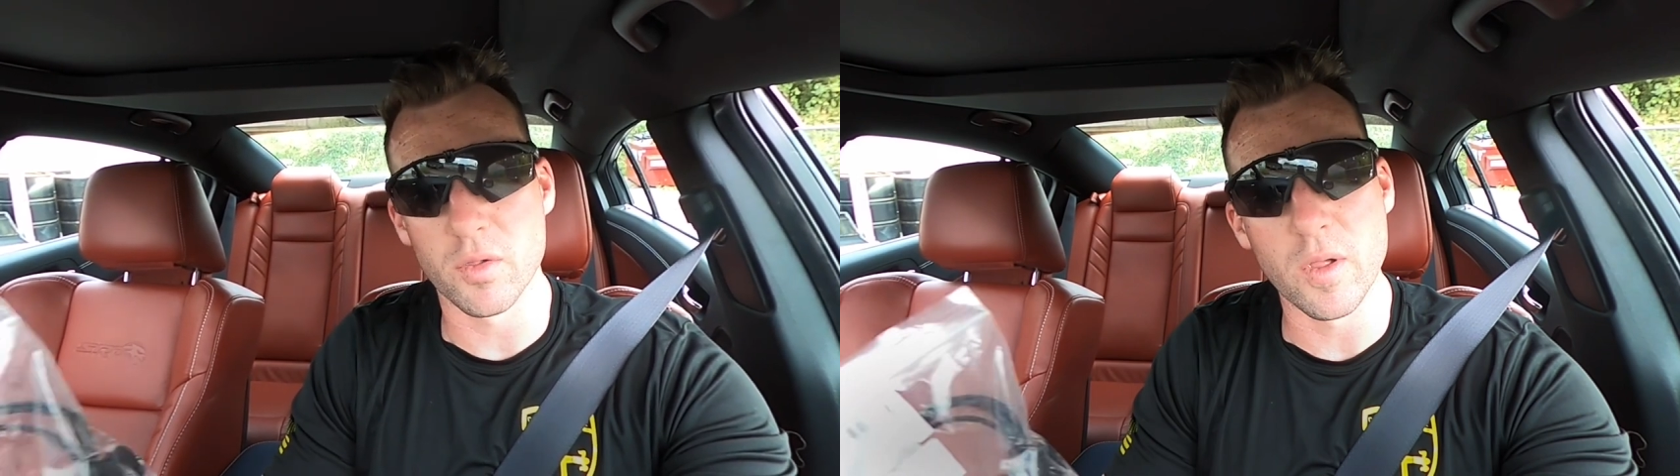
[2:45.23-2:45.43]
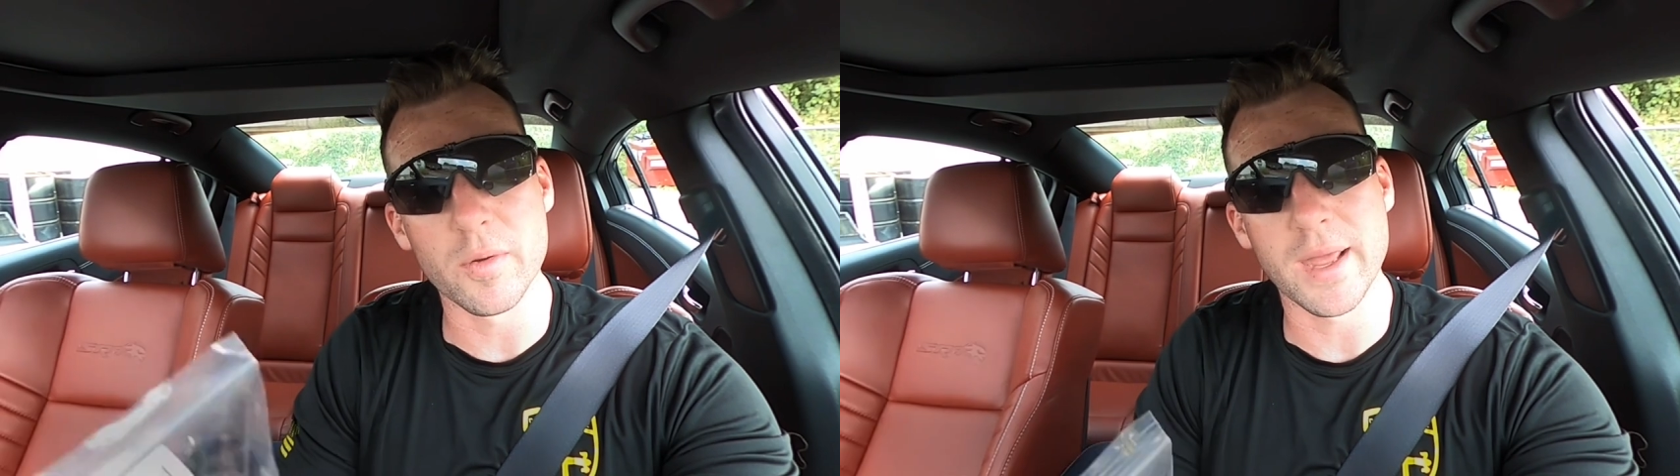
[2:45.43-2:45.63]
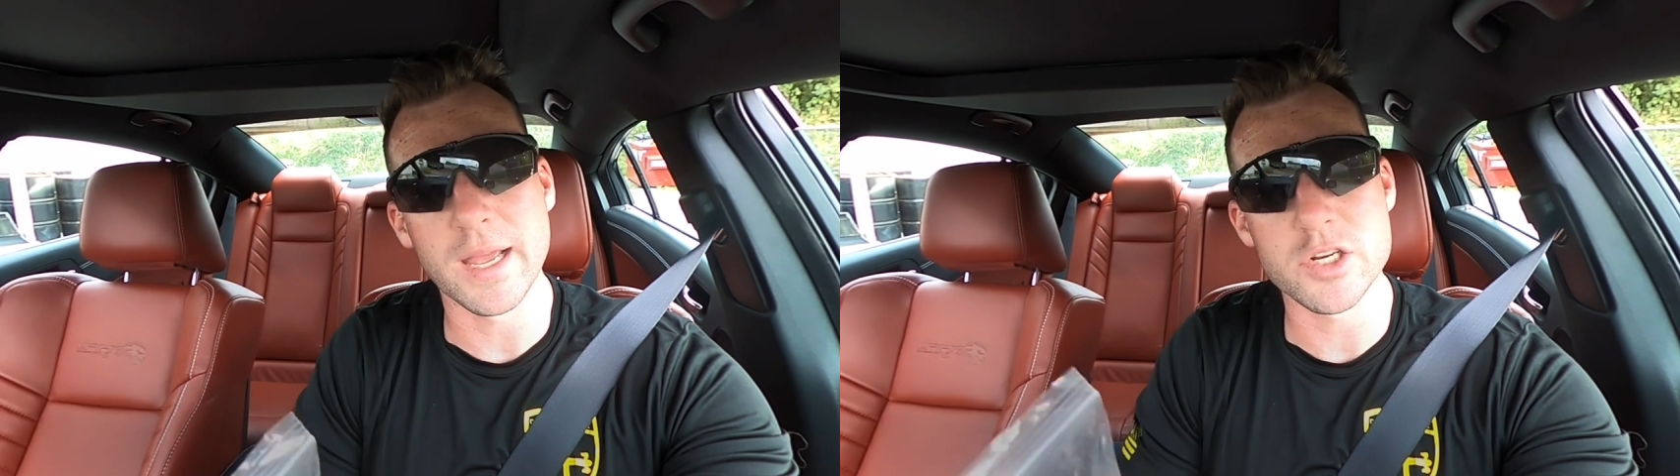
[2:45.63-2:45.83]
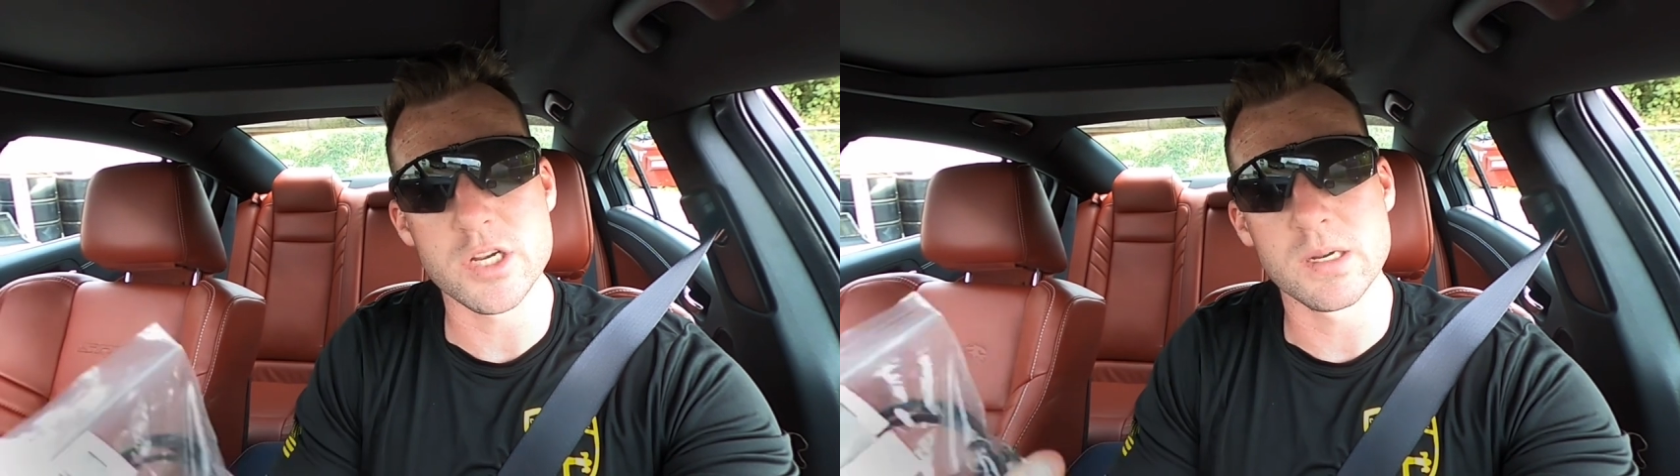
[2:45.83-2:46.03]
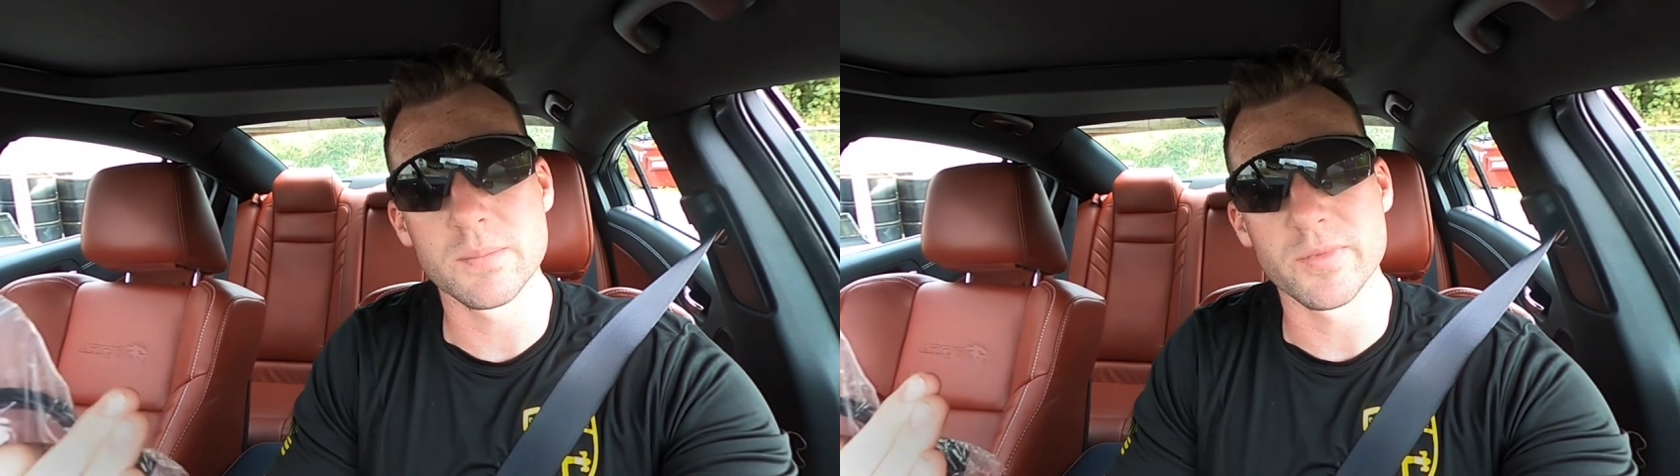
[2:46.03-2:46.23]

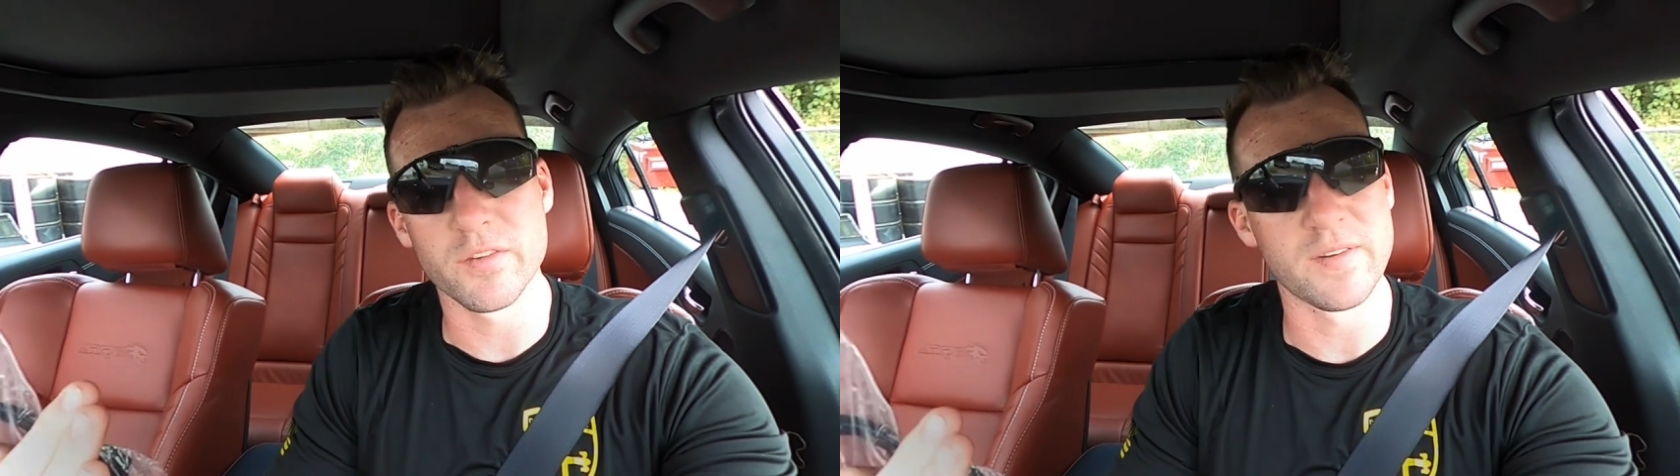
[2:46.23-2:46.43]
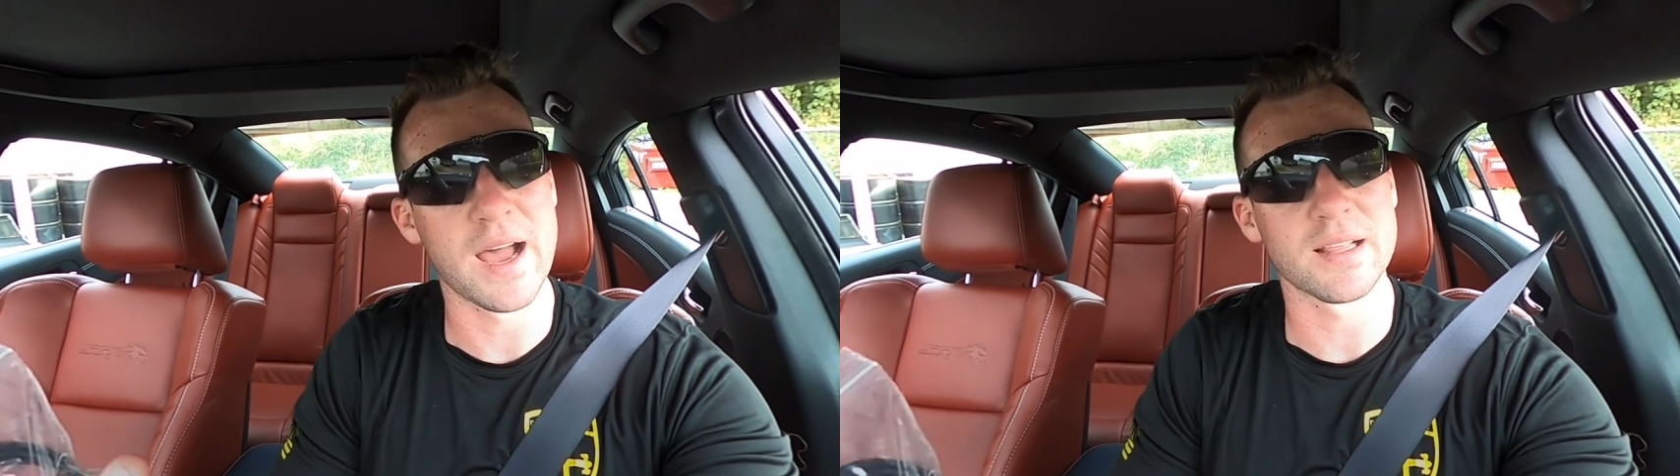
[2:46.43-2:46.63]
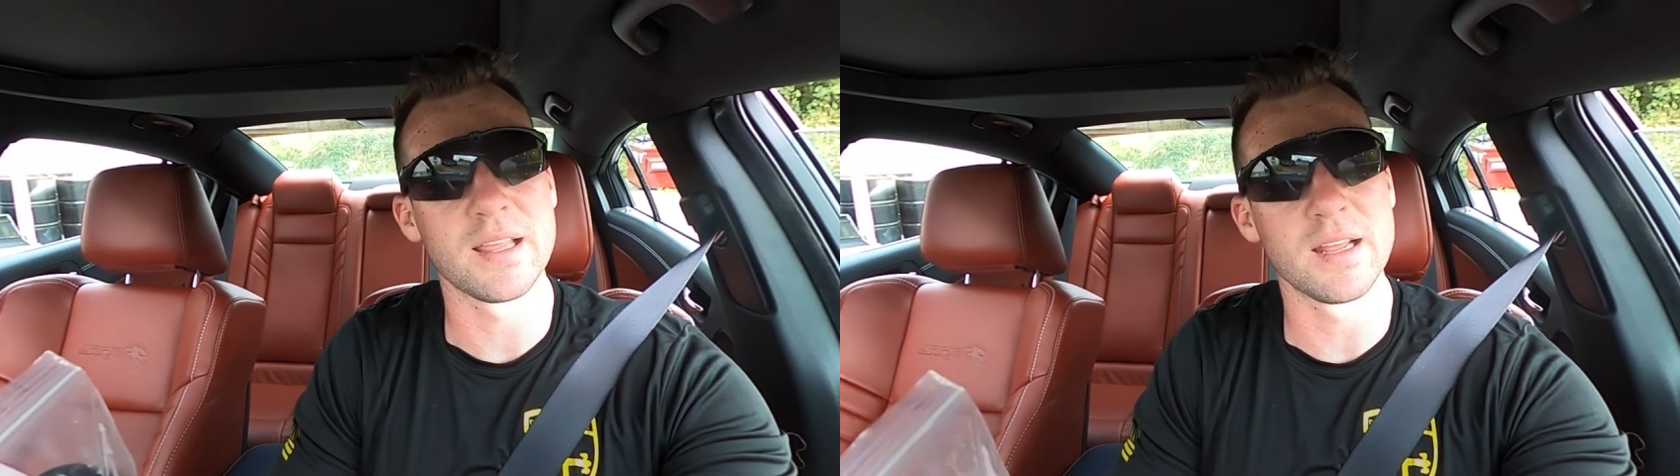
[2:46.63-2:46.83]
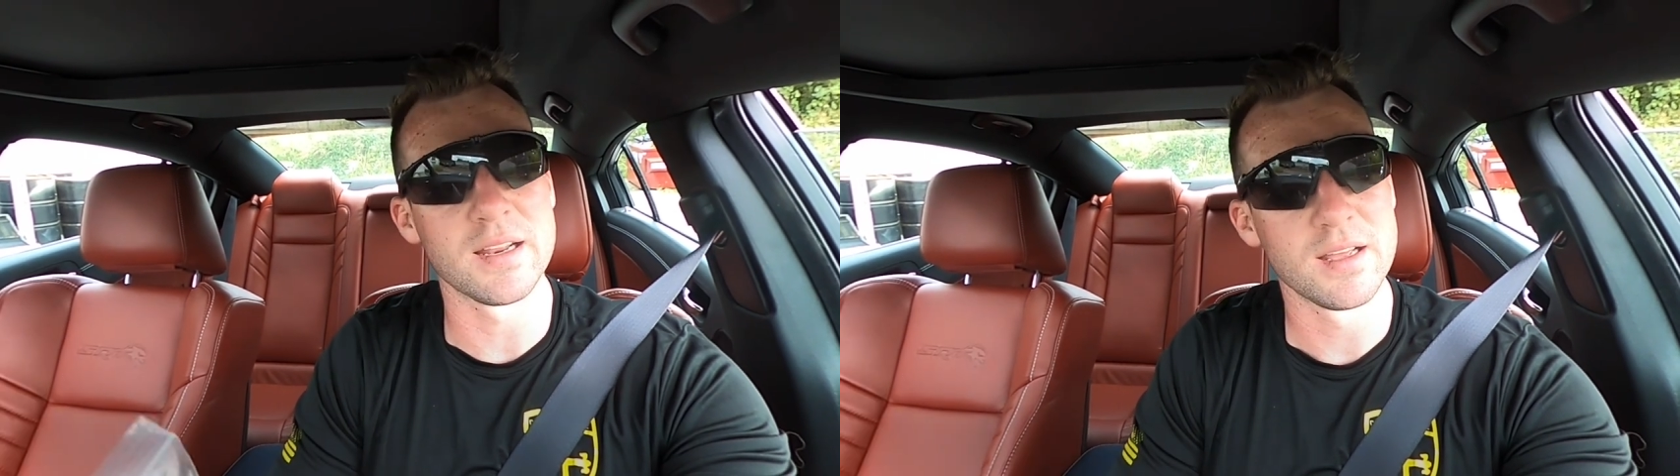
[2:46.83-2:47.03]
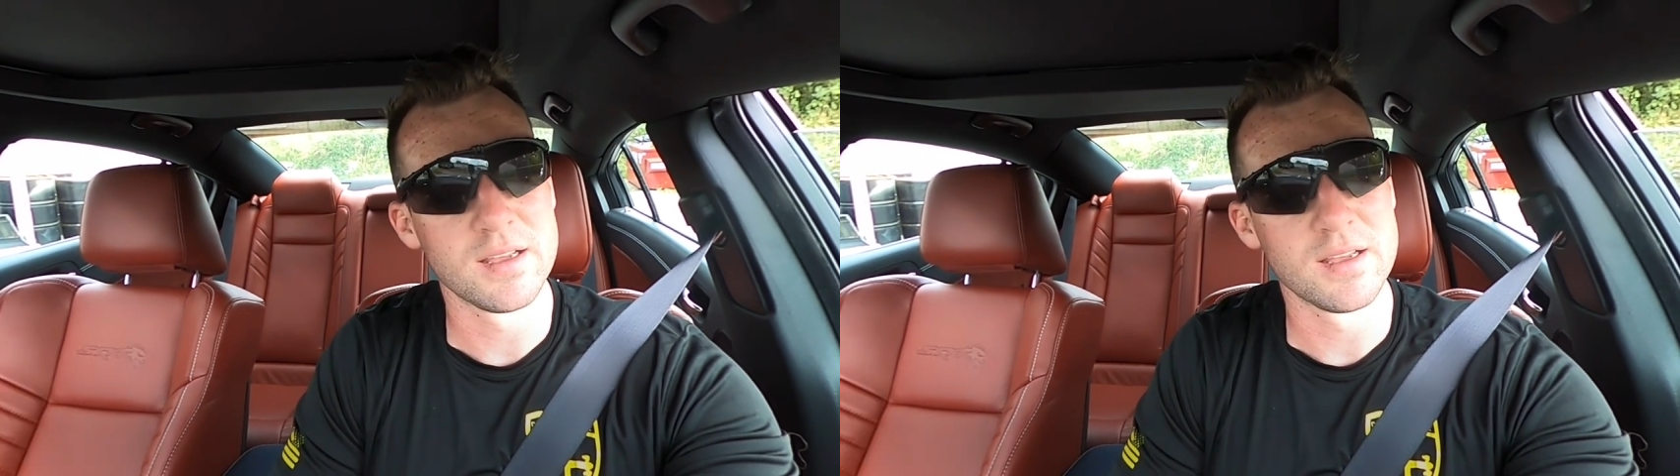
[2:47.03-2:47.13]
location, the fact that it